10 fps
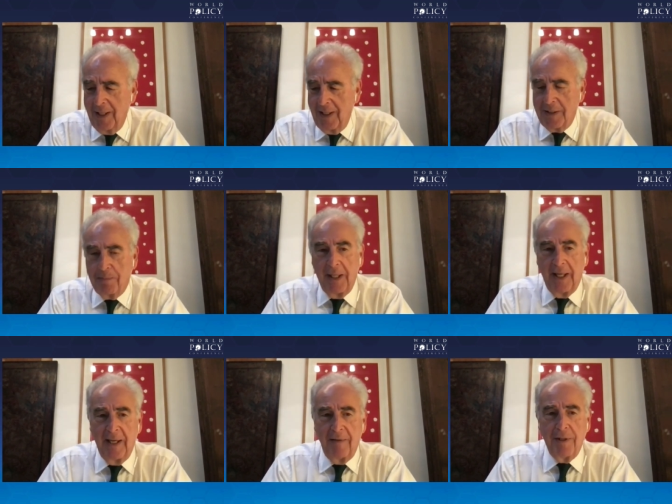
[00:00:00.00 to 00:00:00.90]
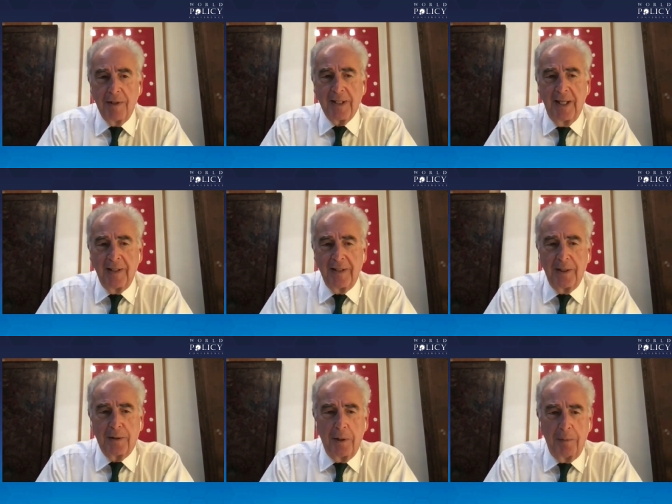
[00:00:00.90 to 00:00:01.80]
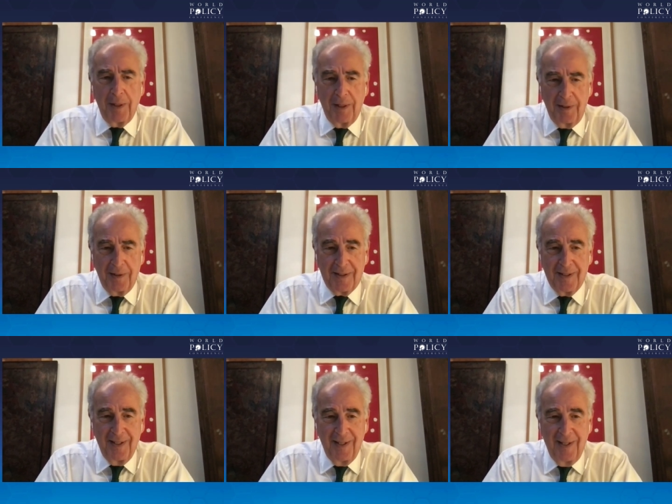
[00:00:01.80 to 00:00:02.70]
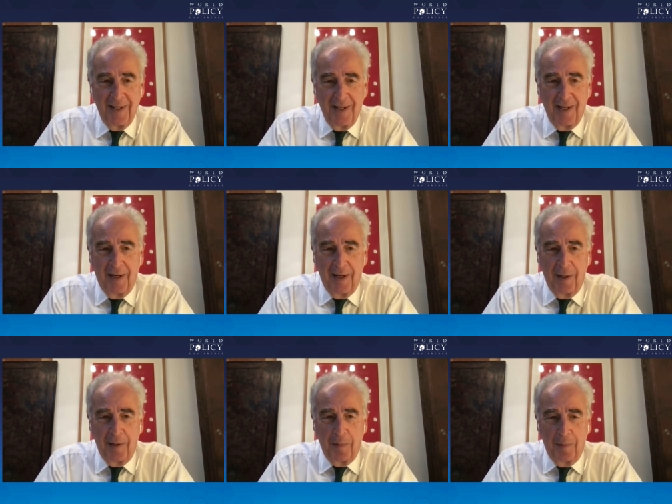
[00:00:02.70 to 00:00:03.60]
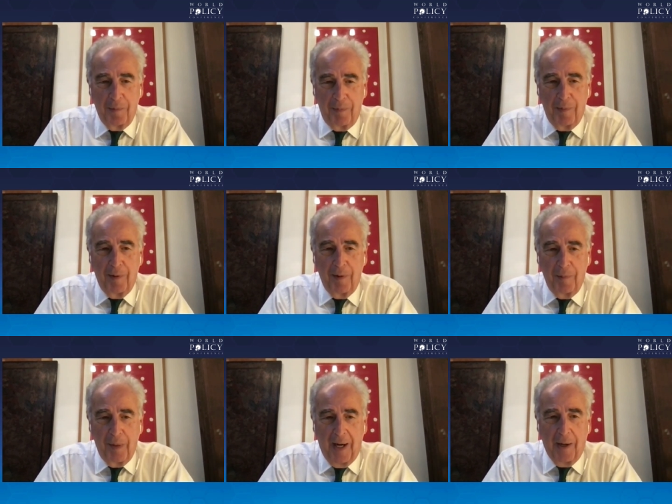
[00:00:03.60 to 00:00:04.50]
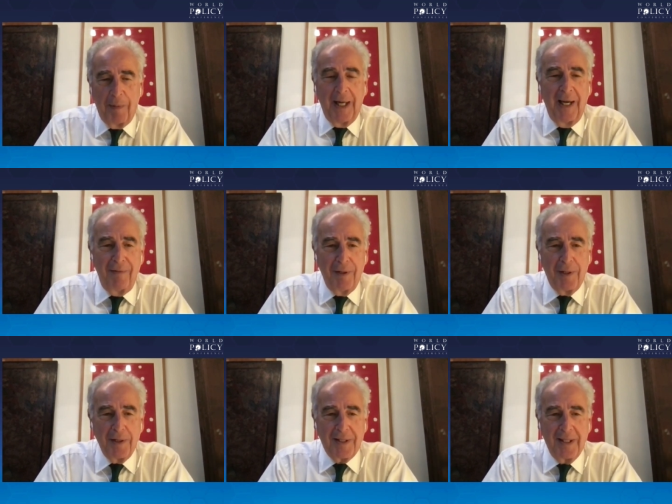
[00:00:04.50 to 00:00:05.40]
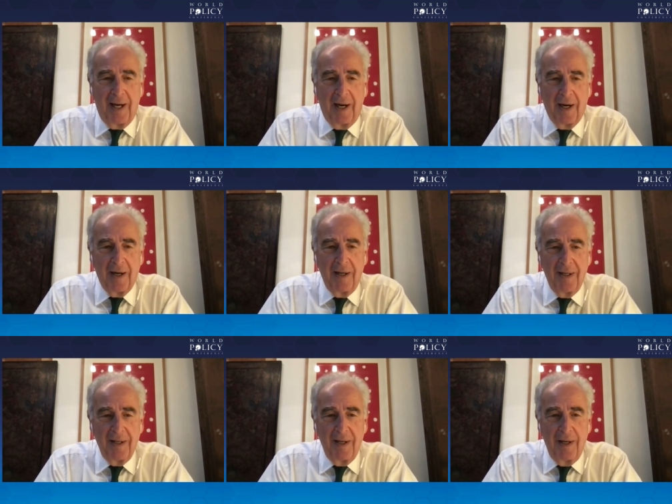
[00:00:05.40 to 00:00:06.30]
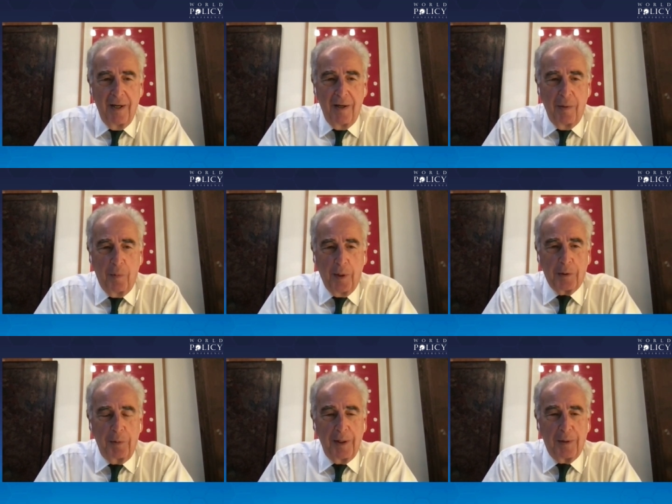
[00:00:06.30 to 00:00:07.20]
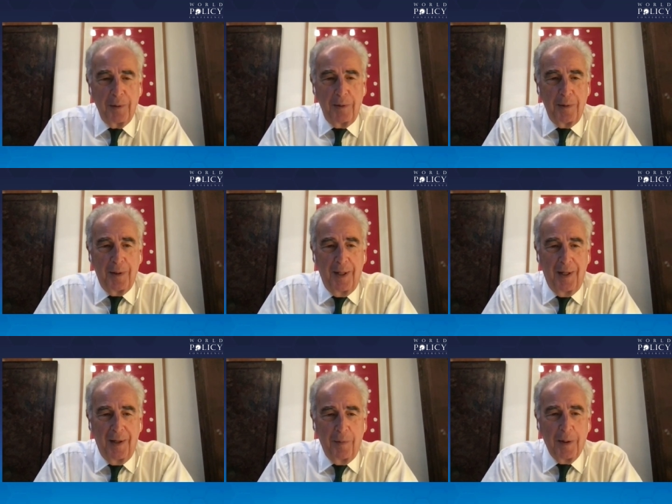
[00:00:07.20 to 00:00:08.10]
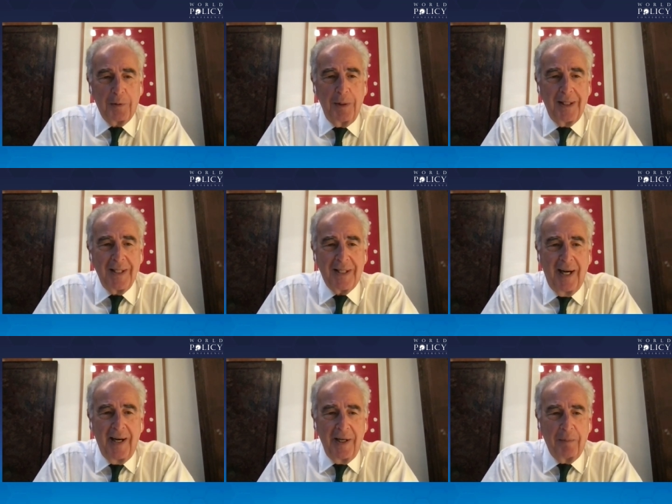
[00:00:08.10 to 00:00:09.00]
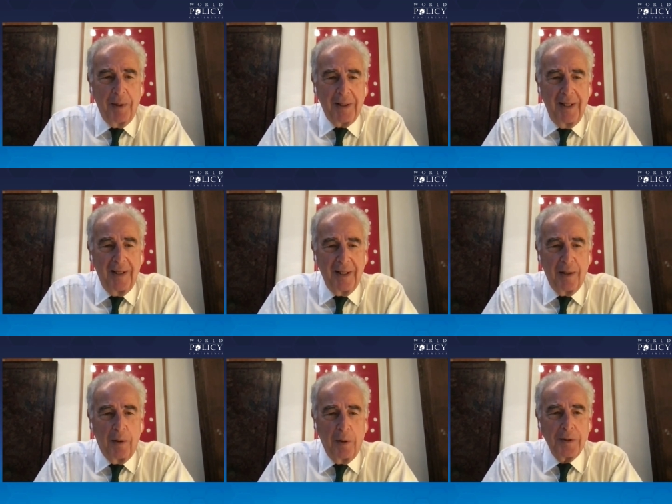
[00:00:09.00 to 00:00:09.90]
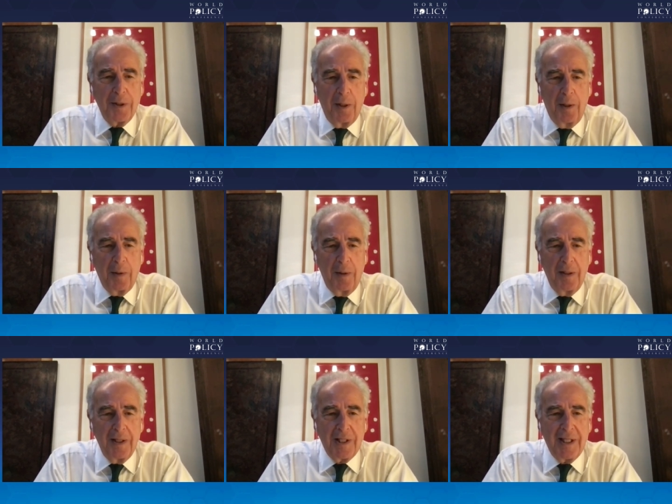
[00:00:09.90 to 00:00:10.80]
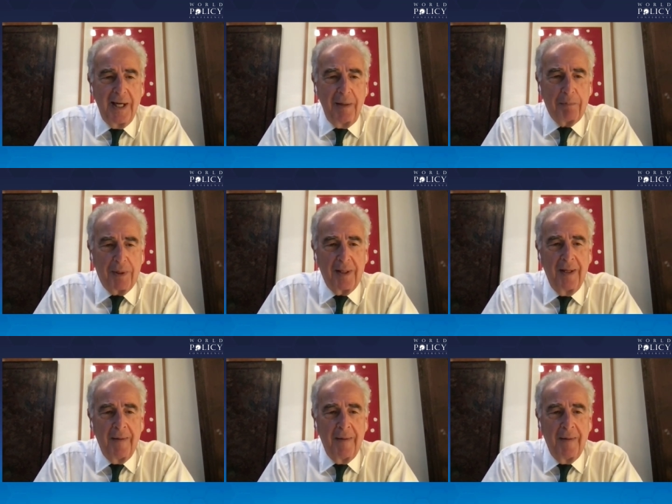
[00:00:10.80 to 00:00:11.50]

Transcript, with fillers: is behaviors and determinants. Uh, our behaviors are what we do, uh, what we decide, but they're also shaped